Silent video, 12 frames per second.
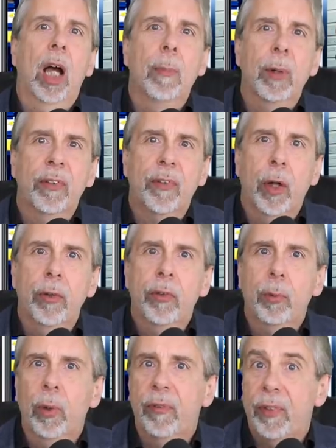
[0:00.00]
Amongst
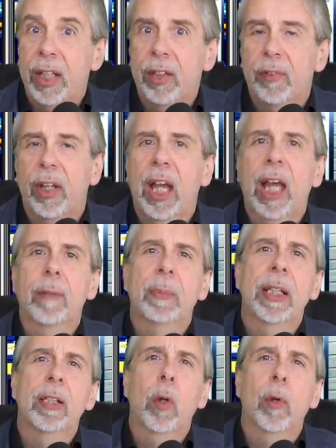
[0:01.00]
those were things that had
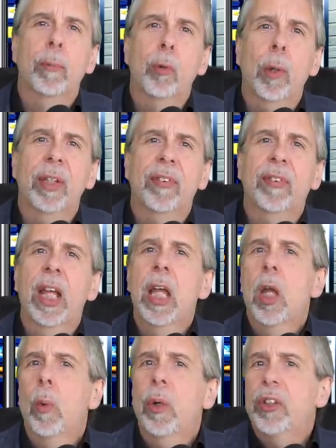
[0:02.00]
been long promised,
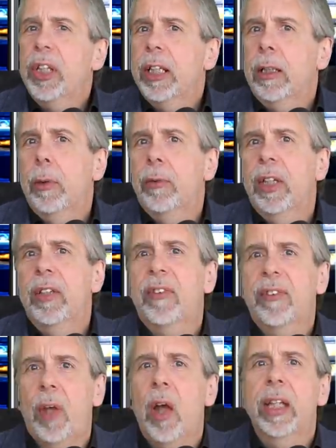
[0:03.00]
which included
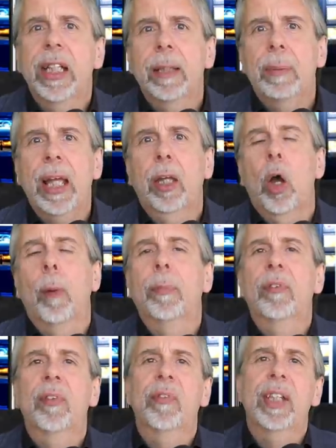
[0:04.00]
signing back
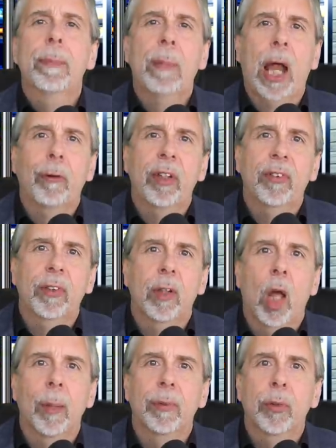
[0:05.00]
up to the Paris
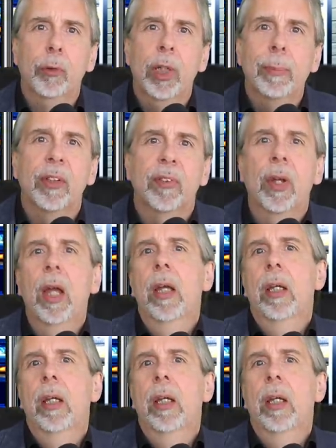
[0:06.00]
Climate Agreement,